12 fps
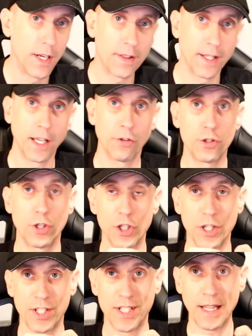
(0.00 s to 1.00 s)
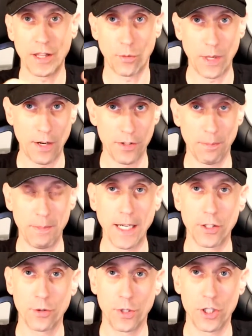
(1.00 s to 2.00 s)
nothing else, you can just set the rounds up
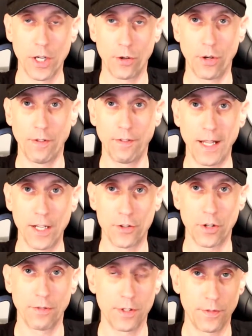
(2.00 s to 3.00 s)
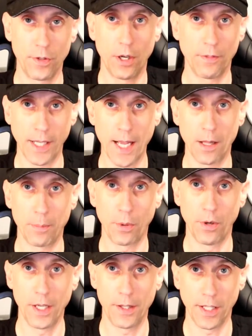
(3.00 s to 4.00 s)
next to each other on a flat surface if you don't have a caliper
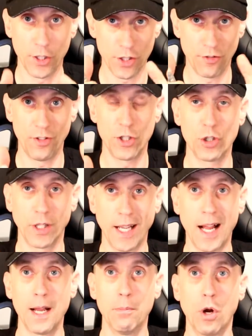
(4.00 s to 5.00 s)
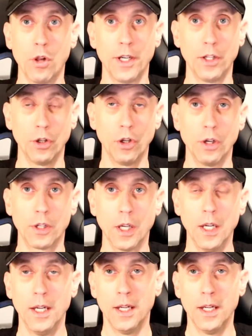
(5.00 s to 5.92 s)
or anything, and just visually eyeball it and look.